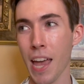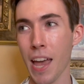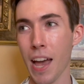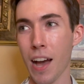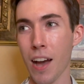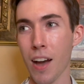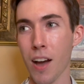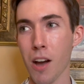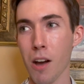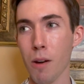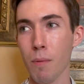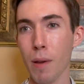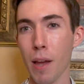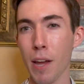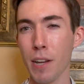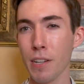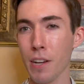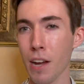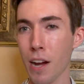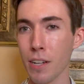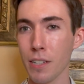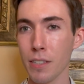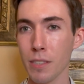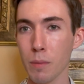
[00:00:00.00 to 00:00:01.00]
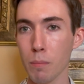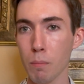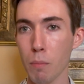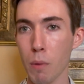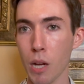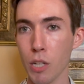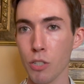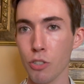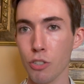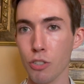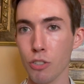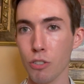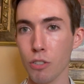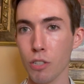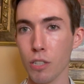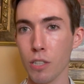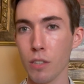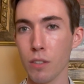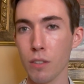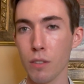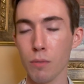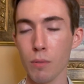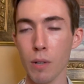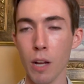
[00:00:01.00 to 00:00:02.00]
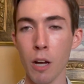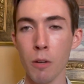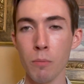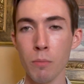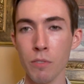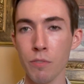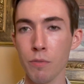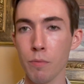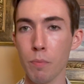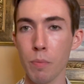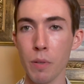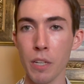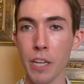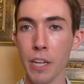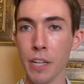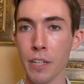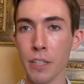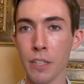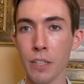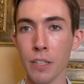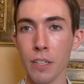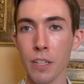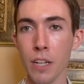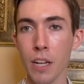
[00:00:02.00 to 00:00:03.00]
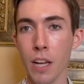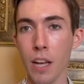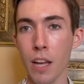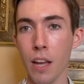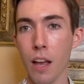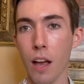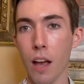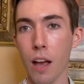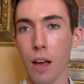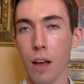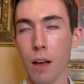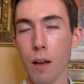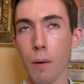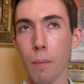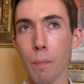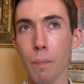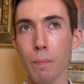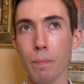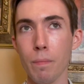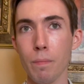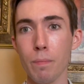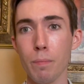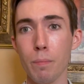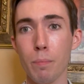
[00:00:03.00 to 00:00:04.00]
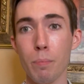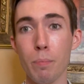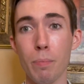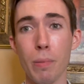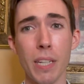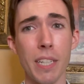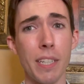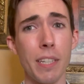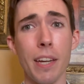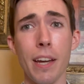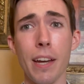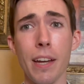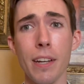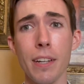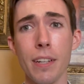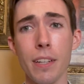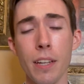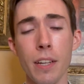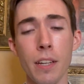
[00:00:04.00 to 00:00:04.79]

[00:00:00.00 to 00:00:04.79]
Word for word: and not as much in the realm of beginner, but yeah.